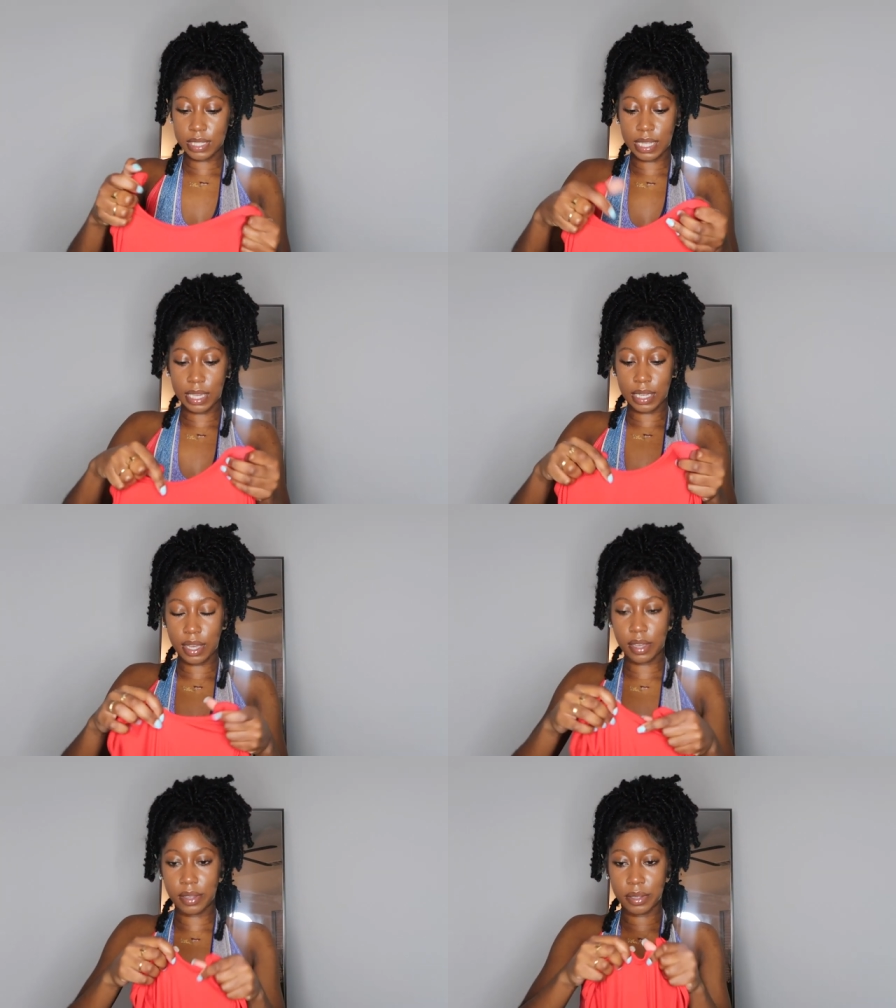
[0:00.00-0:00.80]
It's like
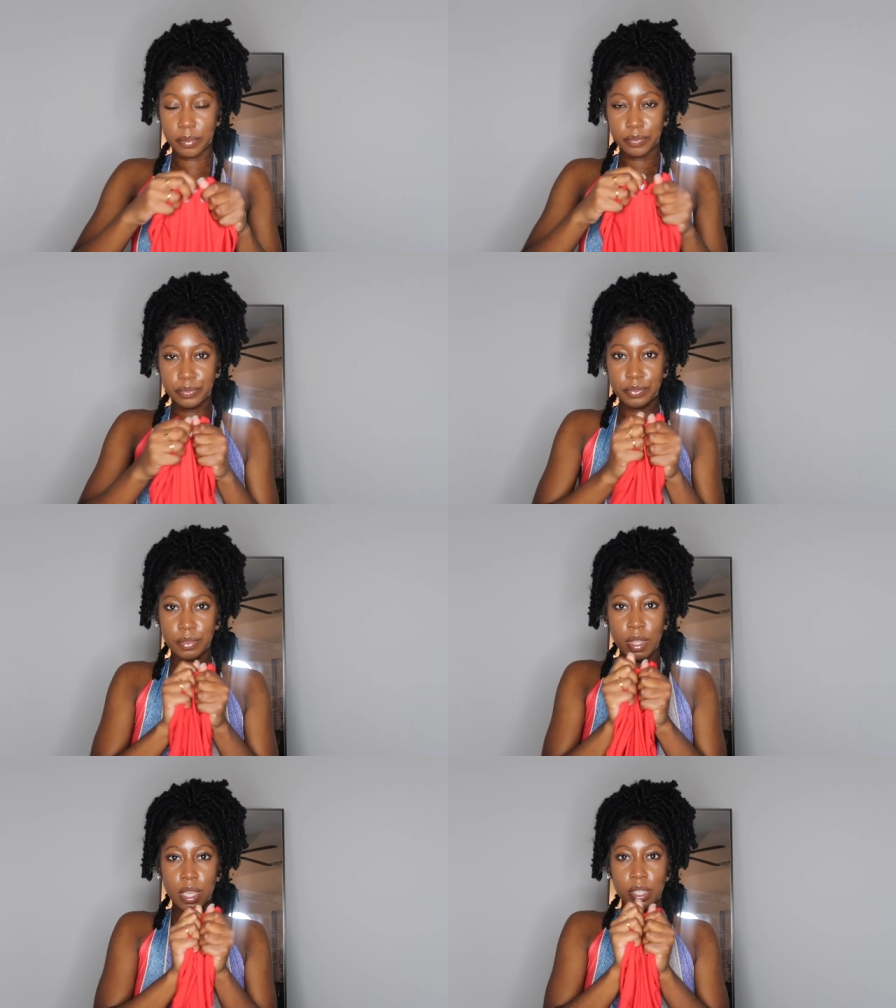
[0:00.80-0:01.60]
a
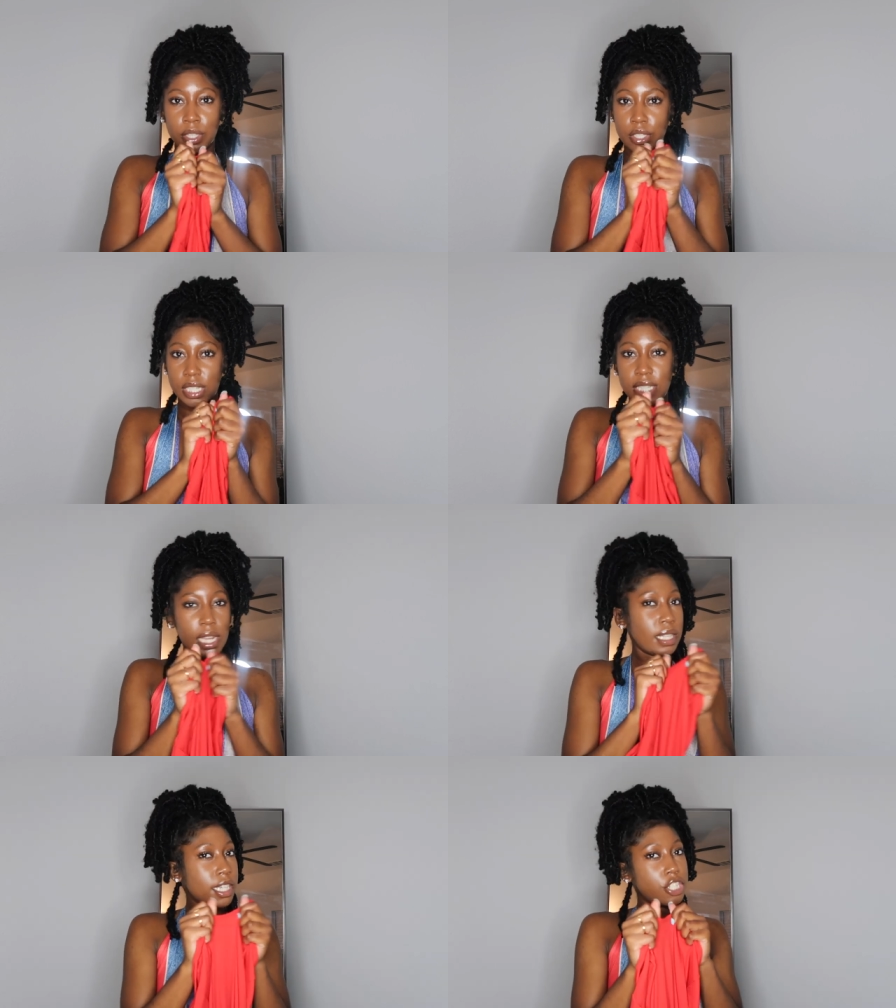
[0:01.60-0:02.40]
it's
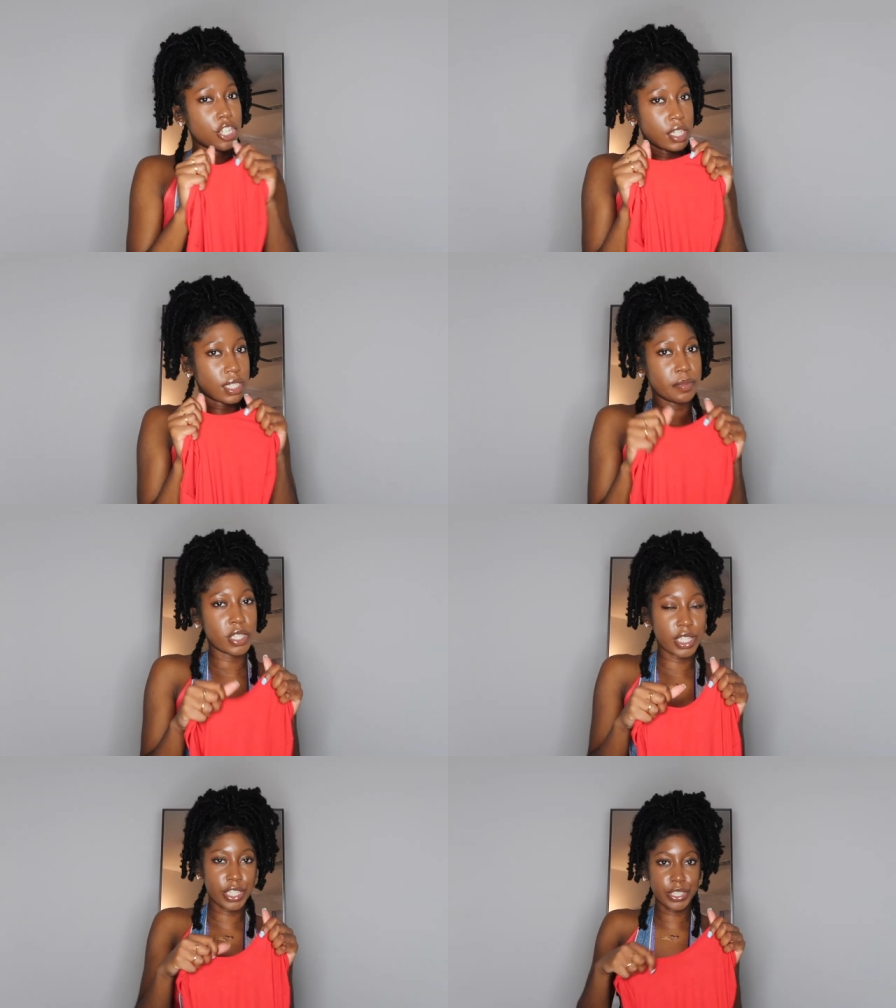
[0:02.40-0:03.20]
kind of like a jersey
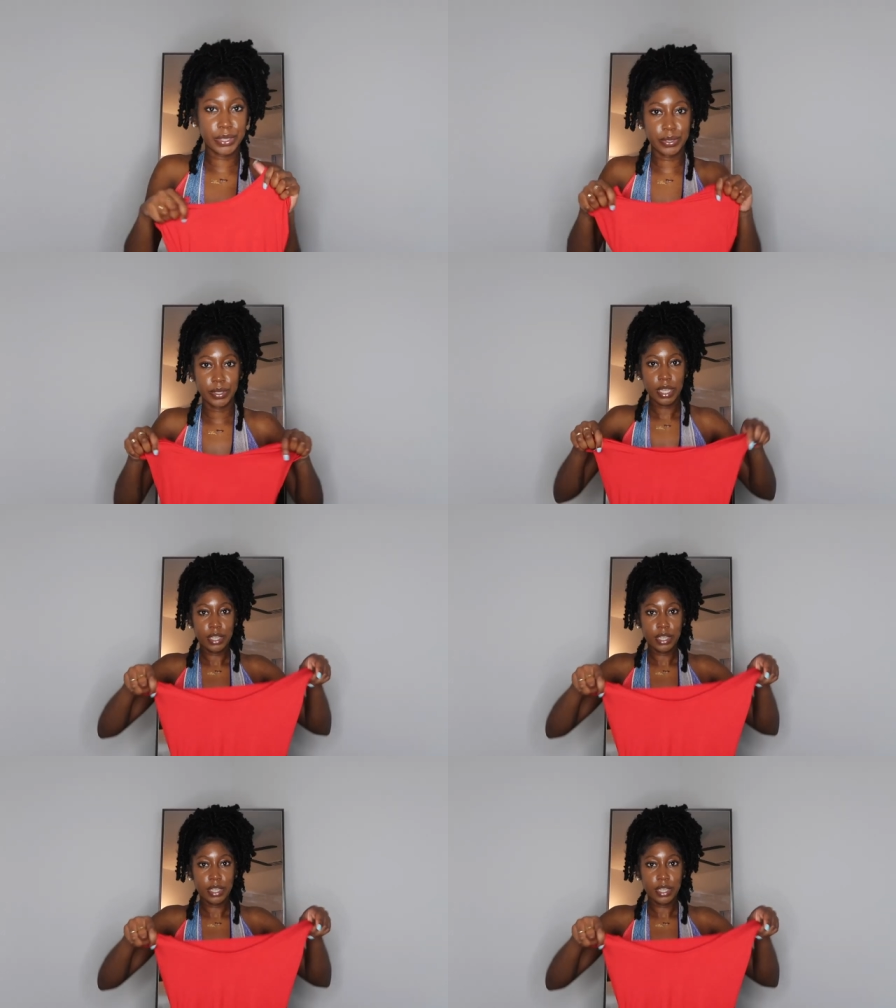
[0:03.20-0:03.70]
material,